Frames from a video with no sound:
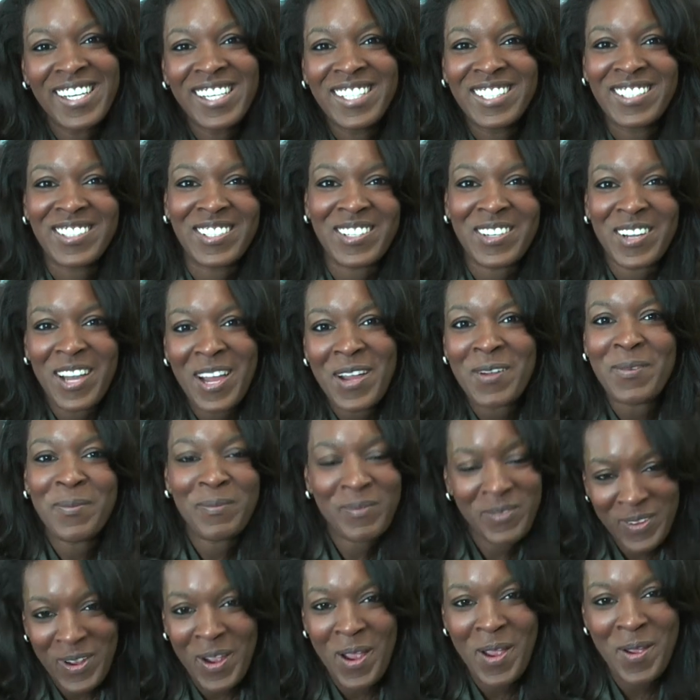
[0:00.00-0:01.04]
So I'm
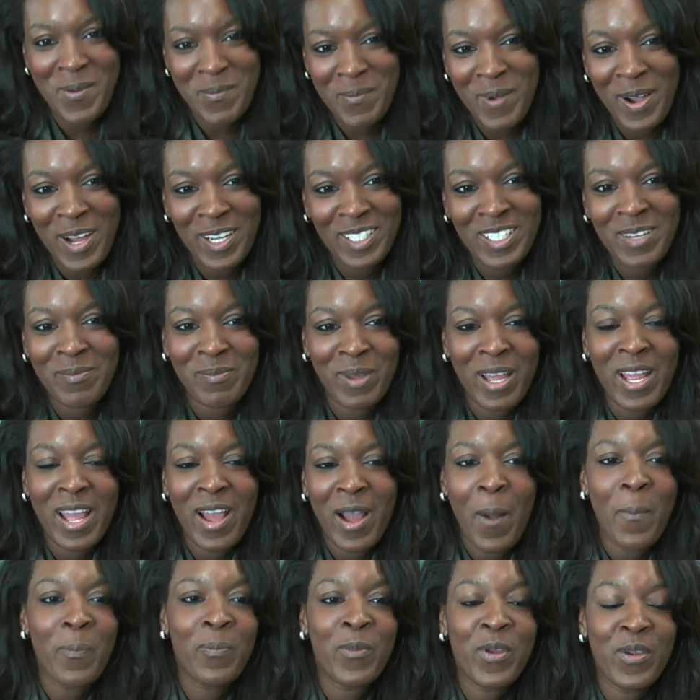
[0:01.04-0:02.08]
very much, my
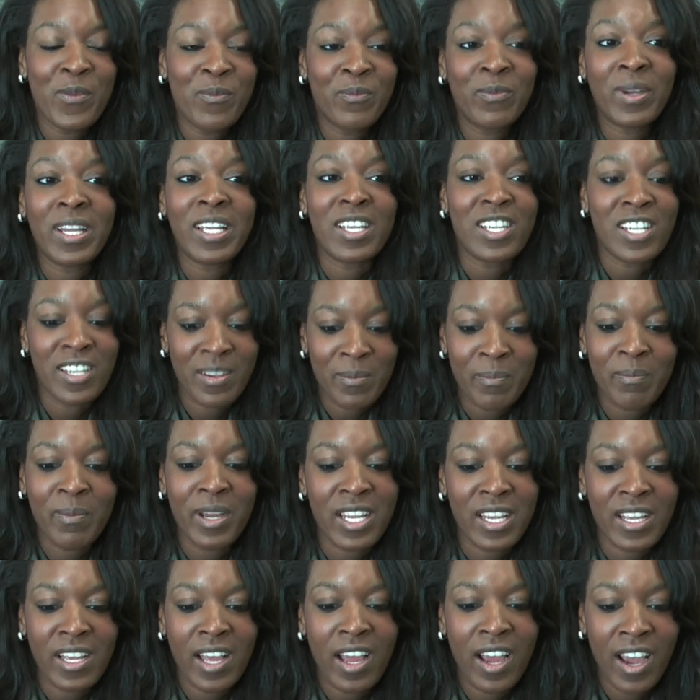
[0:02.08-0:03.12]
my
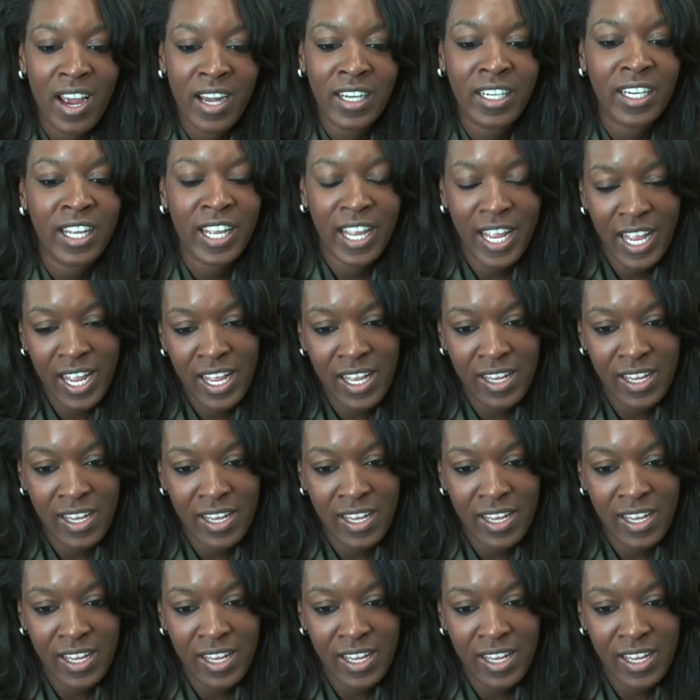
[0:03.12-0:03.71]
my earlier